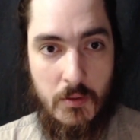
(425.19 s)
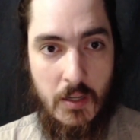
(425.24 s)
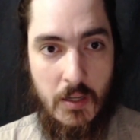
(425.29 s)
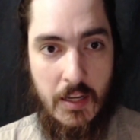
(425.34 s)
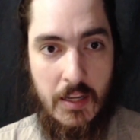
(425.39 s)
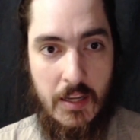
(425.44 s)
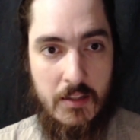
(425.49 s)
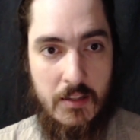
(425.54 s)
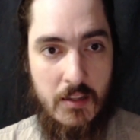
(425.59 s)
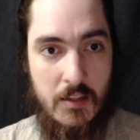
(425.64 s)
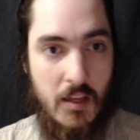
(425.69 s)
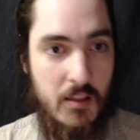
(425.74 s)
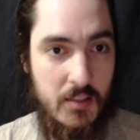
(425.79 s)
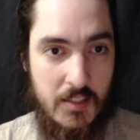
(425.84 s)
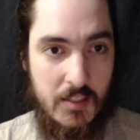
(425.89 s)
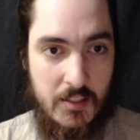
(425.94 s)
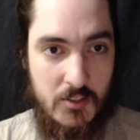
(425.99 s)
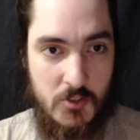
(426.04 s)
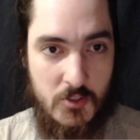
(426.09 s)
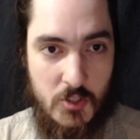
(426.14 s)
and
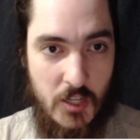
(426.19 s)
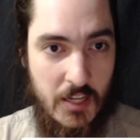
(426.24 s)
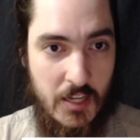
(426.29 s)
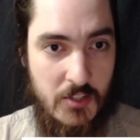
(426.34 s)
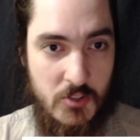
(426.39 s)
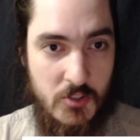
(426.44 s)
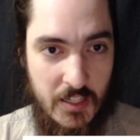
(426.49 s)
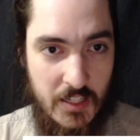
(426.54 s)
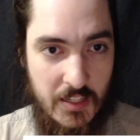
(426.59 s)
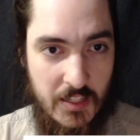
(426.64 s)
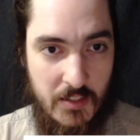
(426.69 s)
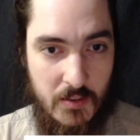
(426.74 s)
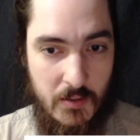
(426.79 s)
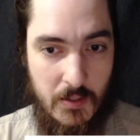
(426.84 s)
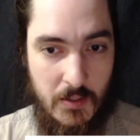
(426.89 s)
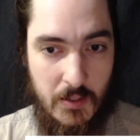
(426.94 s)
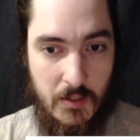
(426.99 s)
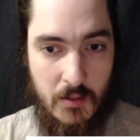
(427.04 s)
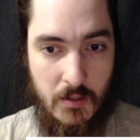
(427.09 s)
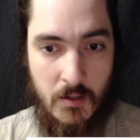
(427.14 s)
nothing can change
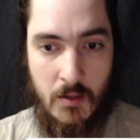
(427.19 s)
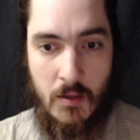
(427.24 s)
anything.